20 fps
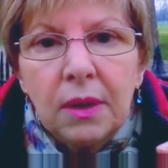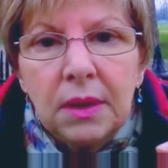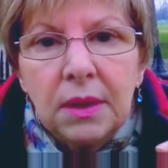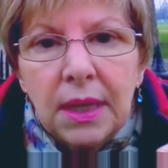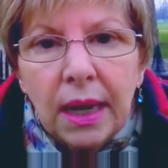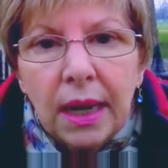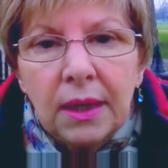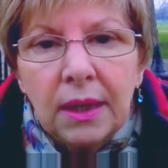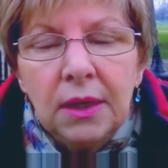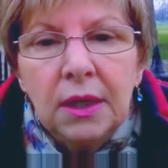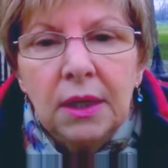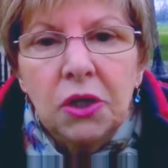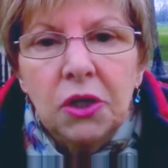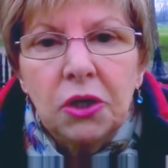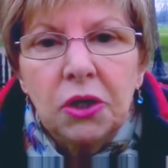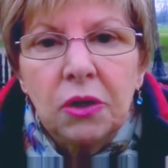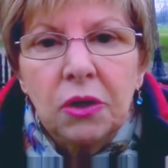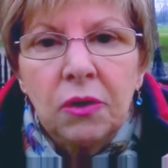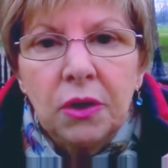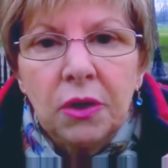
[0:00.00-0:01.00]
the
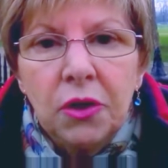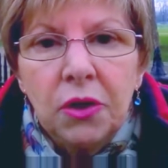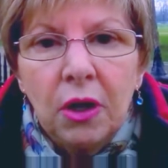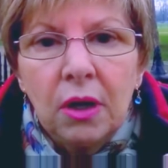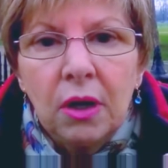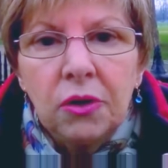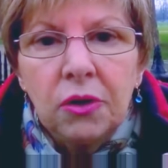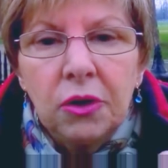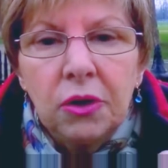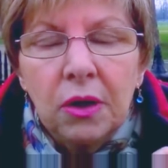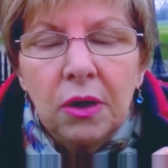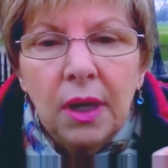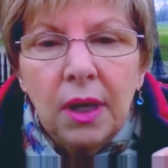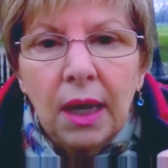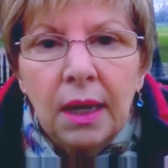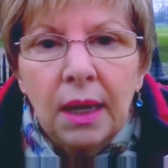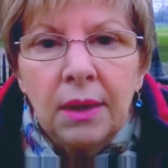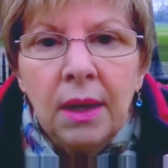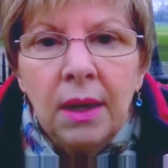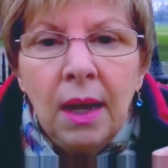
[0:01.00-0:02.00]
technician, the doctor,
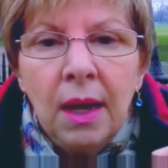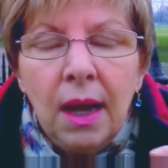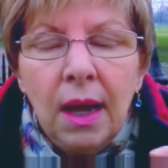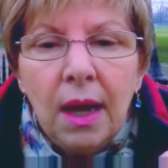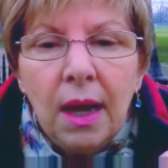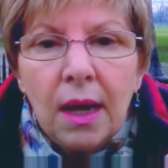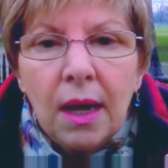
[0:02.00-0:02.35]
can